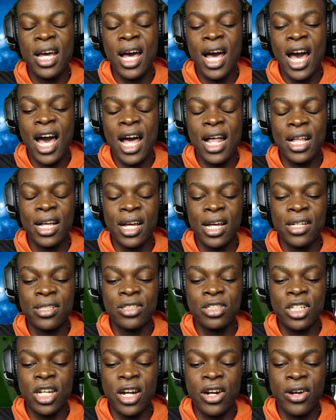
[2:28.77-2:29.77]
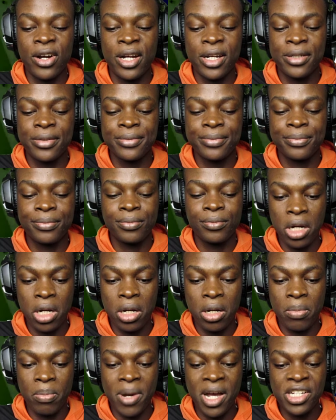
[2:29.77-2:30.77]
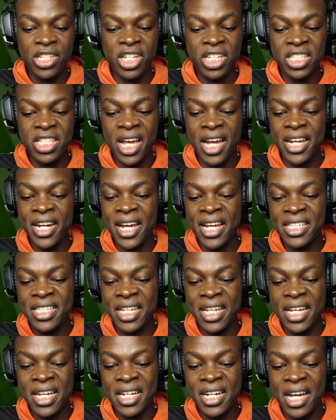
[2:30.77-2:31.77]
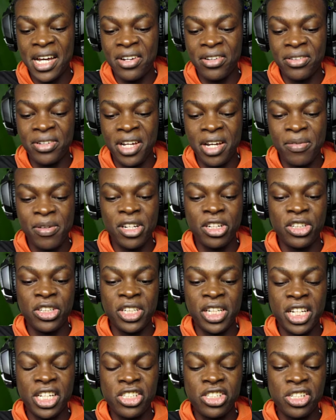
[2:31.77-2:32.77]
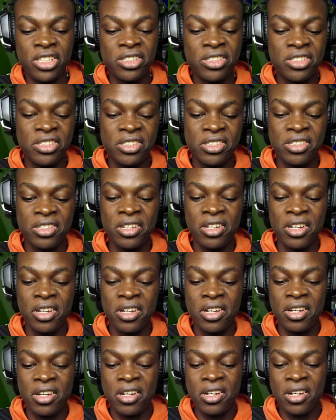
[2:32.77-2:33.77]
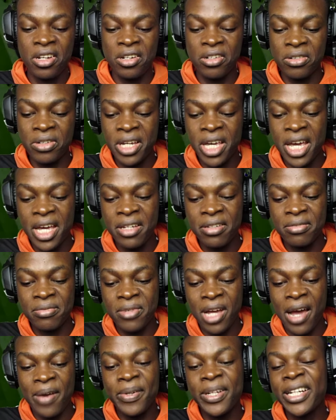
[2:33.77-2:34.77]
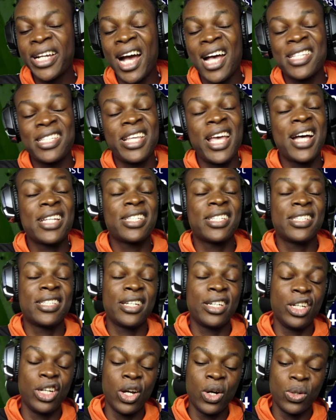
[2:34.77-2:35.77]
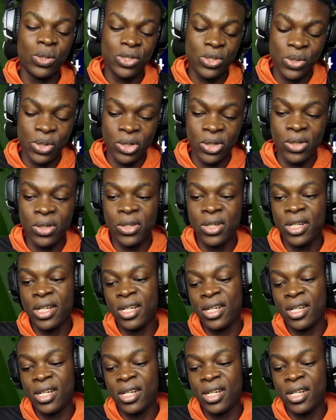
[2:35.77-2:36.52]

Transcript: Alcantara. Manchester United and Real Madrid legends. Okay, I mean Casillas is in goal, so